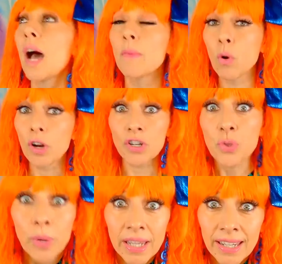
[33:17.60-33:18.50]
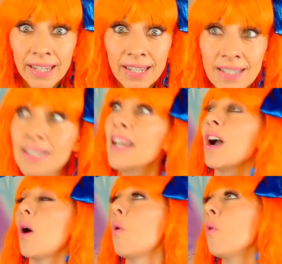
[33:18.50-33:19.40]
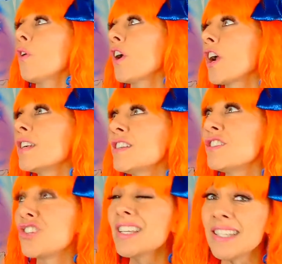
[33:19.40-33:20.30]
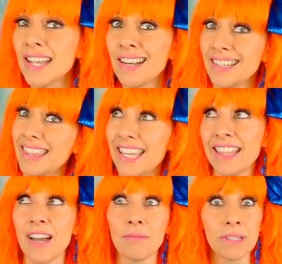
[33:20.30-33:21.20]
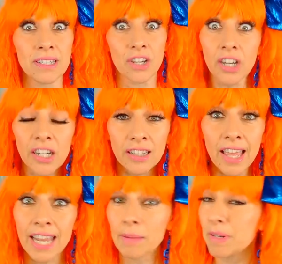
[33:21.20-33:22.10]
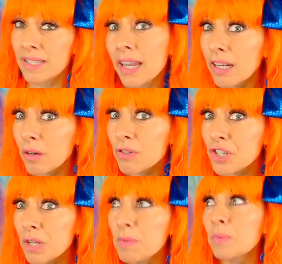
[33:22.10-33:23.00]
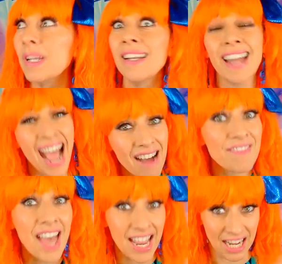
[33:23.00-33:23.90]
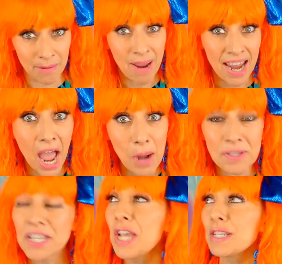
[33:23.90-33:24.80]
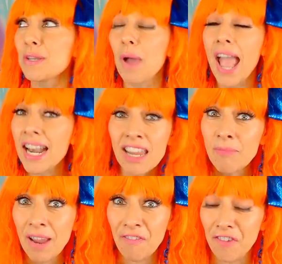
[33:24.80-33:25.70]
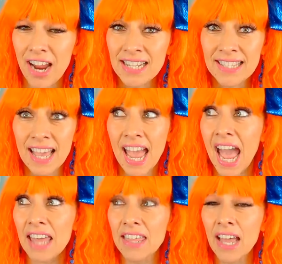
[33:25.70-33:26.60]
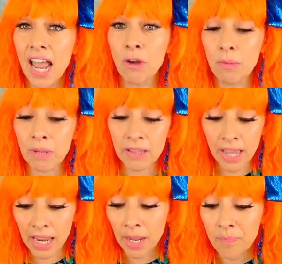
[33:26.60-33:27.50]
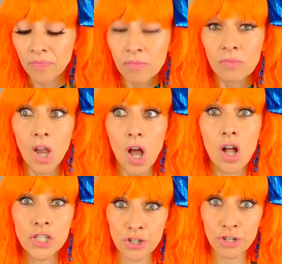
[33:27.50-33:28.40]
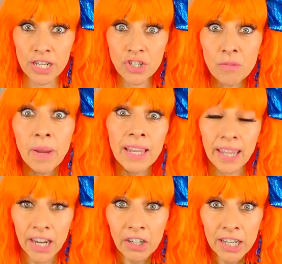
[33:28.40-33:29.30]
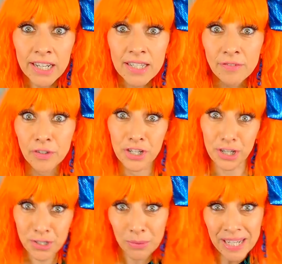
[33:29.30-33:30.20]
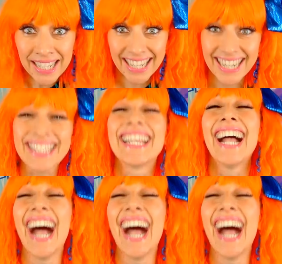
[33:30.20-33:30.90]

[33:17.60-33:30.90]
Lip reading: or Twinkies, or just anything that was good, like potato chips. We didn't have that in my house. So any of my friends that had that, I would be like, I'll trade you my carrots for your Twinkies.